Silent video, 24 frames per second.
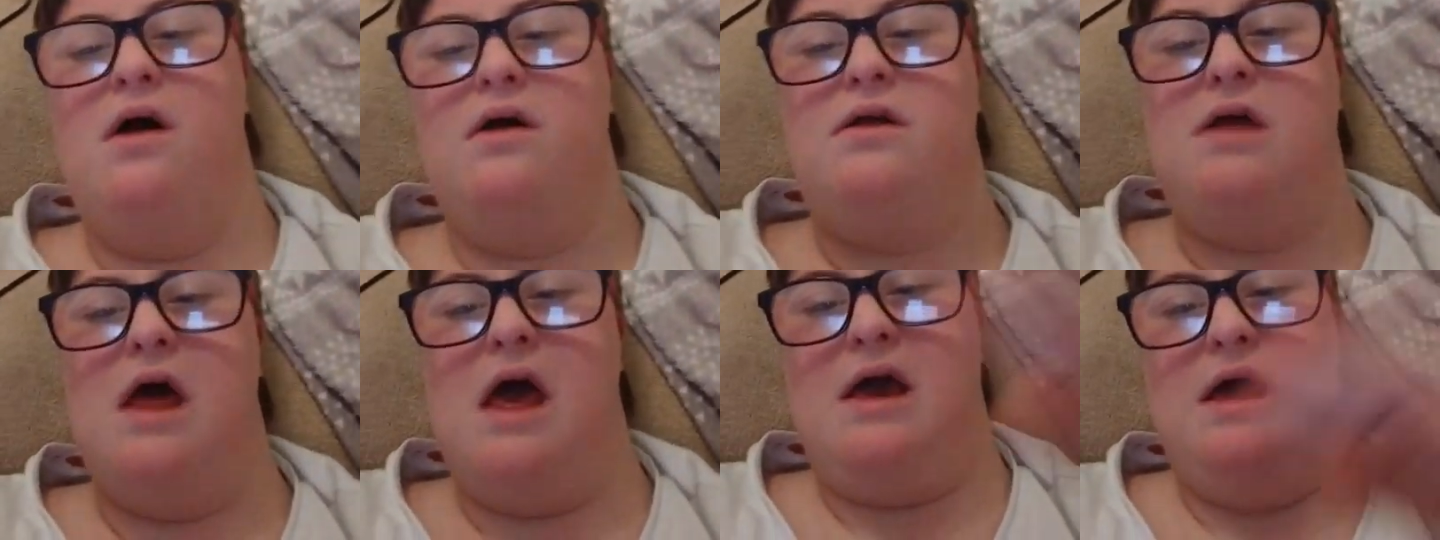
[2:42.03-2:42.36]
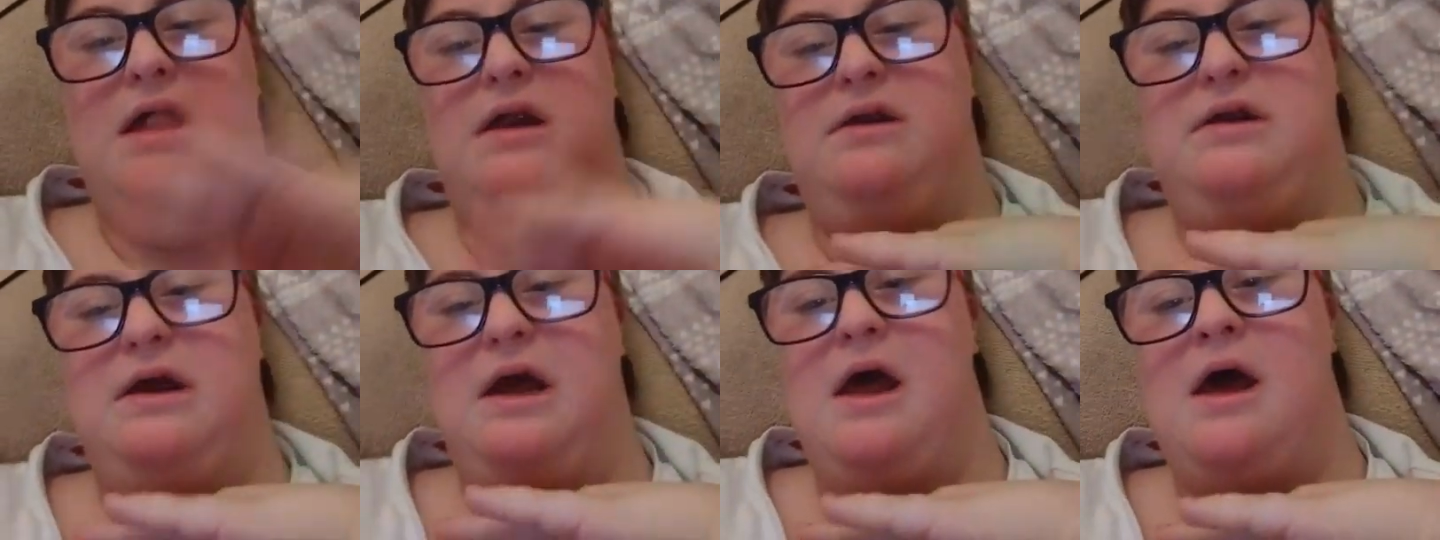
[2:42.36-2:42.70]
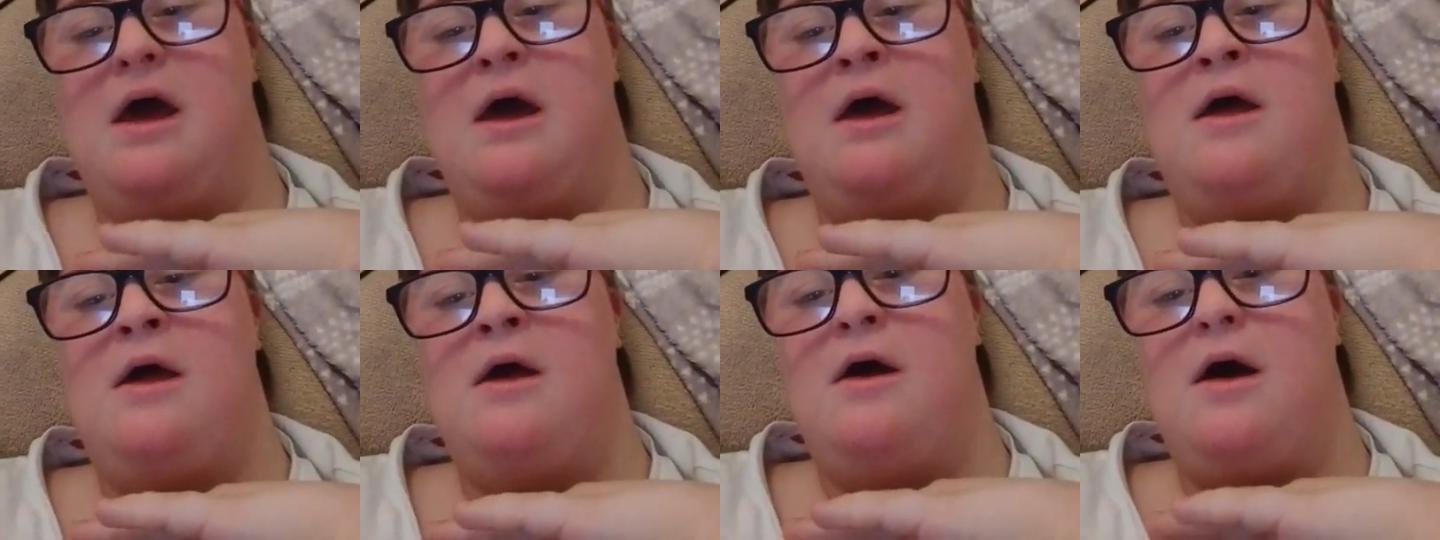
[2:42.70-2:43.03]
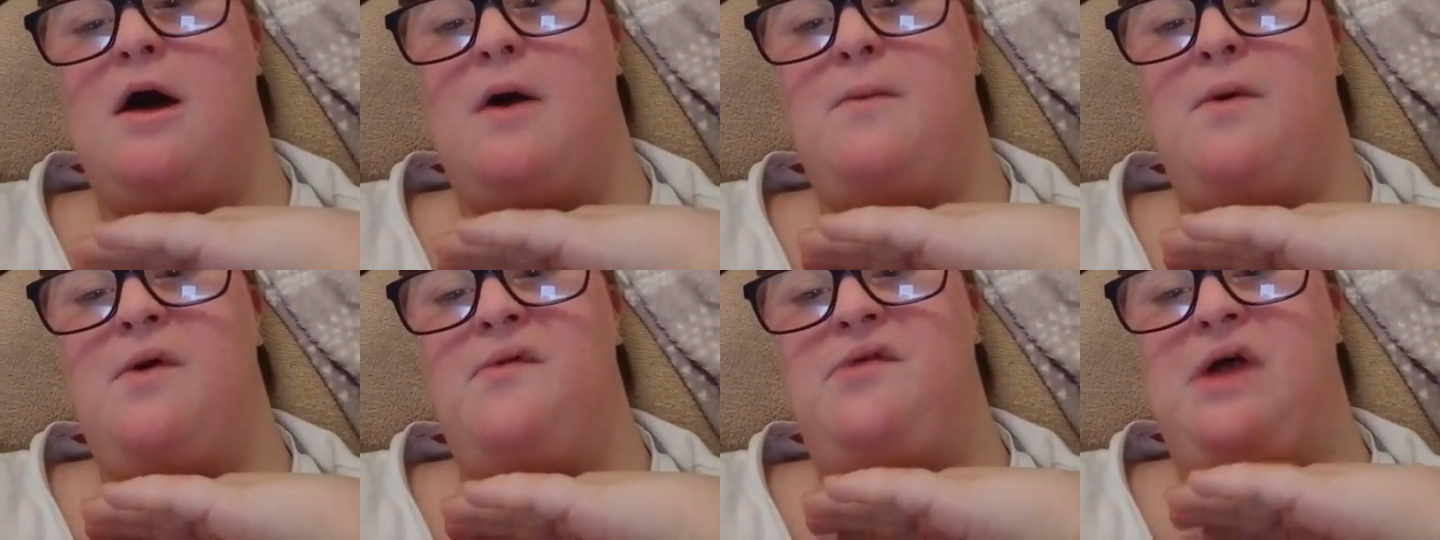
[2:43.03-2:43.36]
second year, I
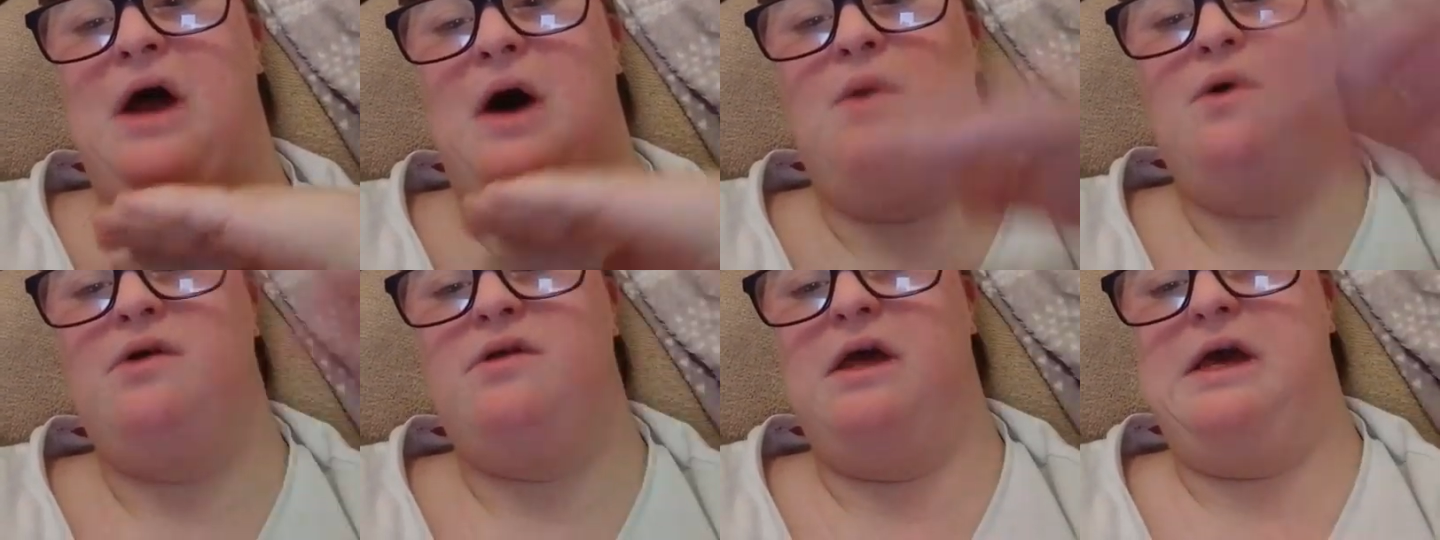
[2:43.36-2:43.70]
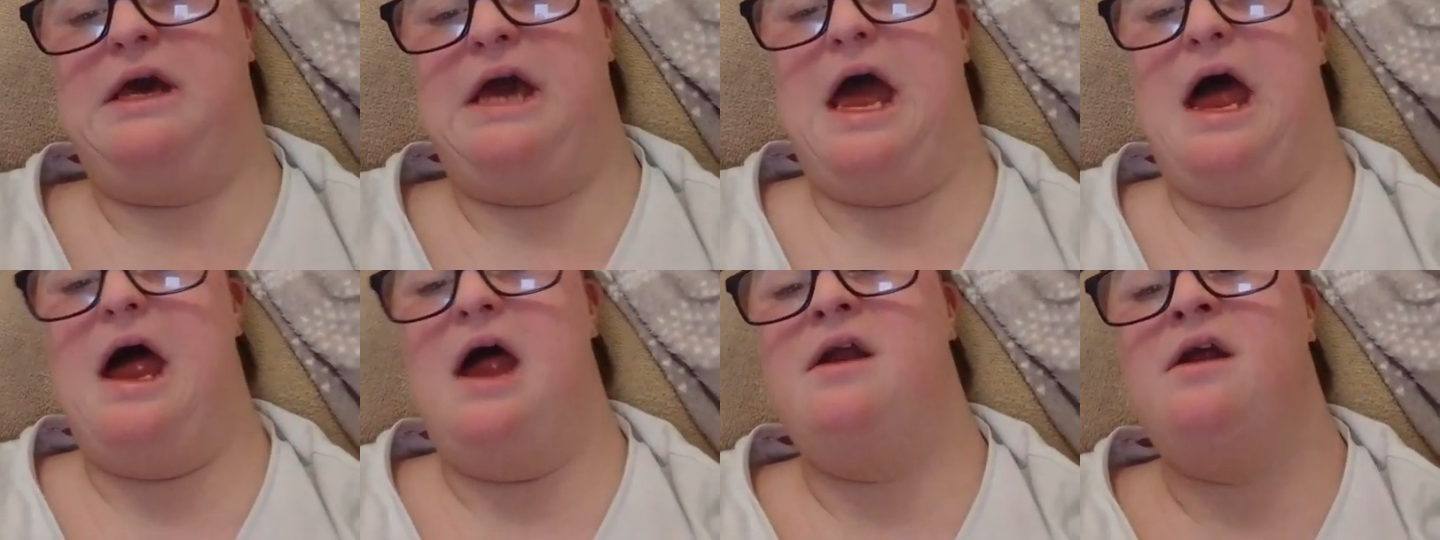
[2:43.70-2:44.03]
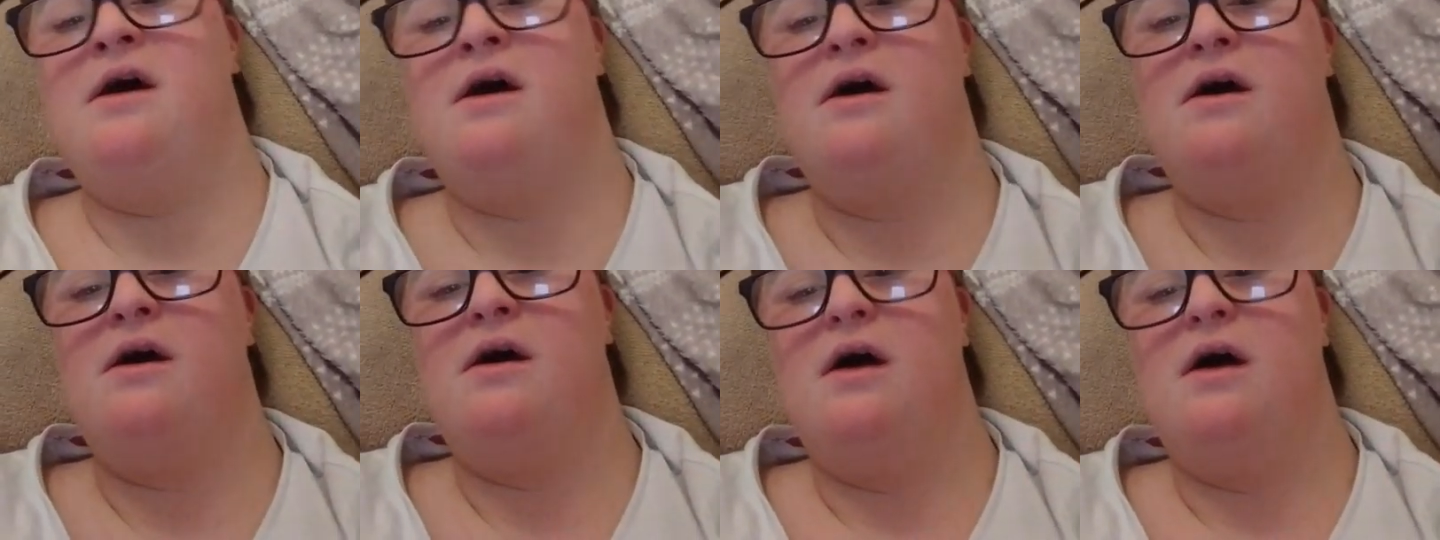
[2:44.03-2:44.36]
moved house again